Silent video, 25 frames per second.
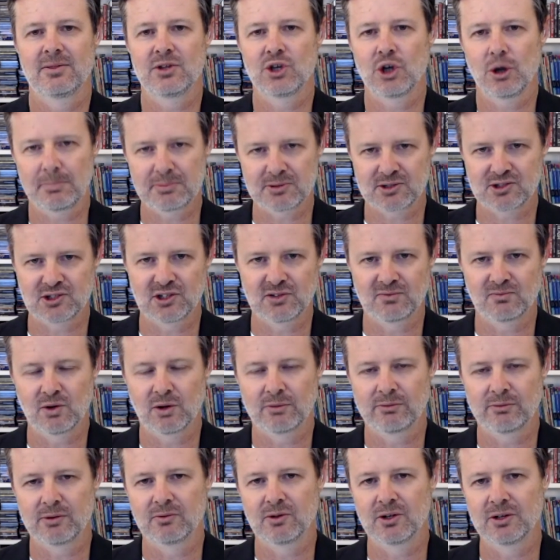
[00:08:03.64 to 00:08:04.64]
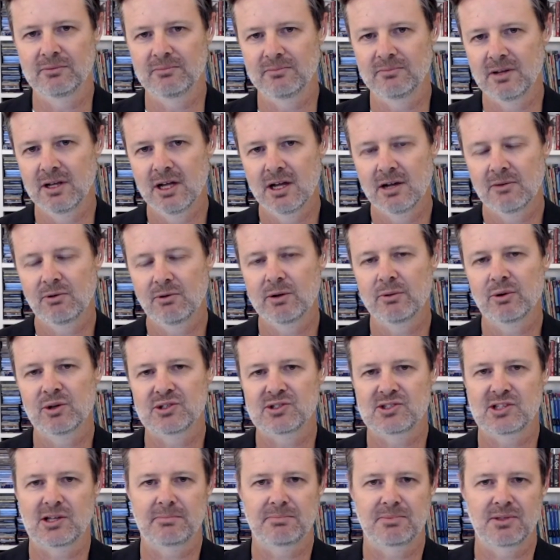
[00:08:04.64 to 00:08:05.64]
the opposite of what we want. We yeah.
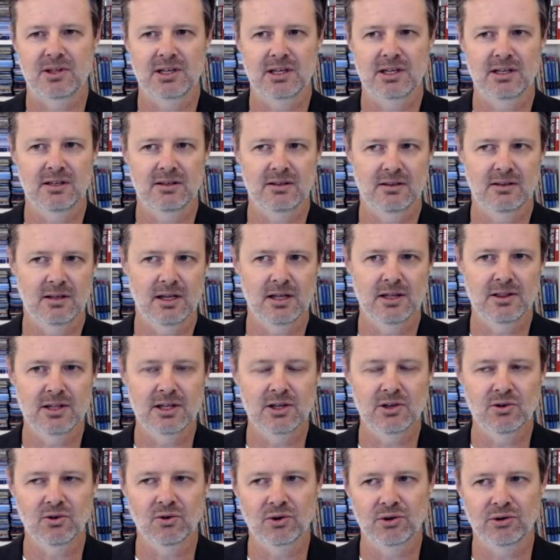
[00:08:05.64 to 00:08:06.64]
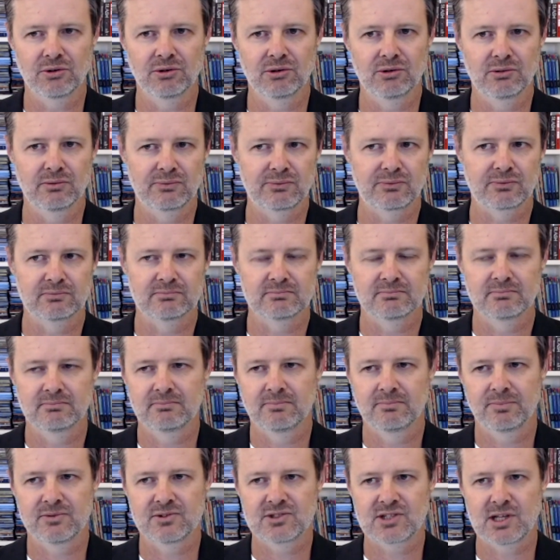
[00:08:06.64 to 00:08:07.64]
want something in the order of
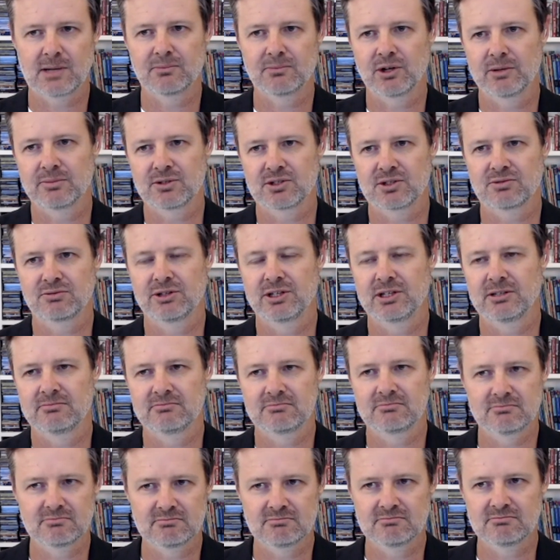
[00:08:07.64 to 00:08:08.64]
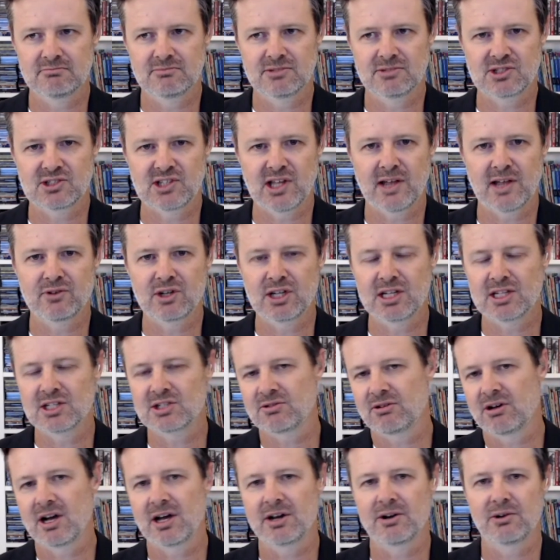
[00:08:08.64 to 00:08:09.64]
somewhere between 70
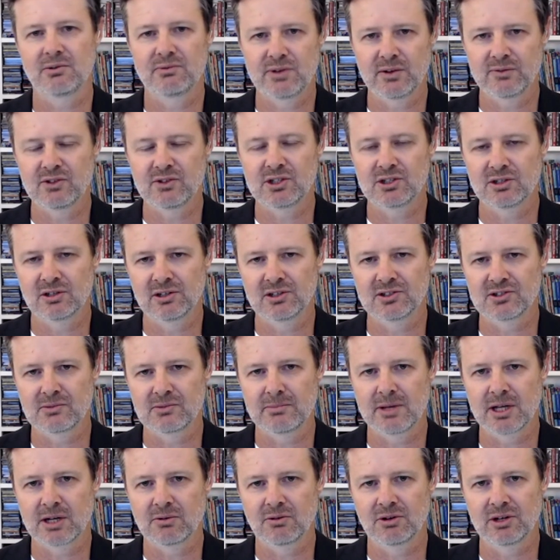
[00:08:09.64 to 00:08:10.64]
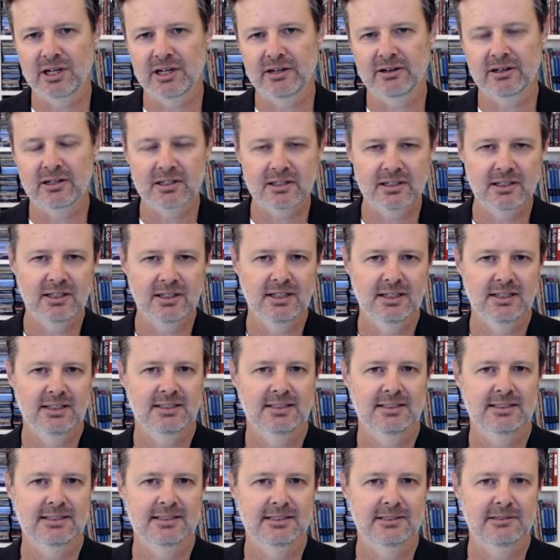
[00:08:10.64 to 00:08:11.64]
to 150 dollars a megawatt hour
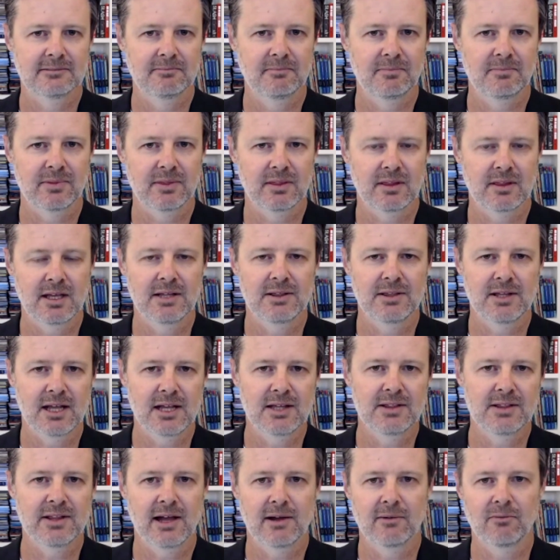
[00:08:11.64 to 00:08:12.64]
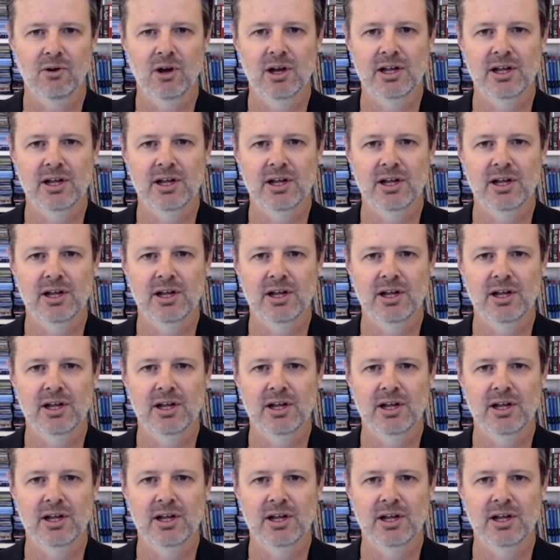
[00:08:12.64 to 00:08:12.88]
um, in in that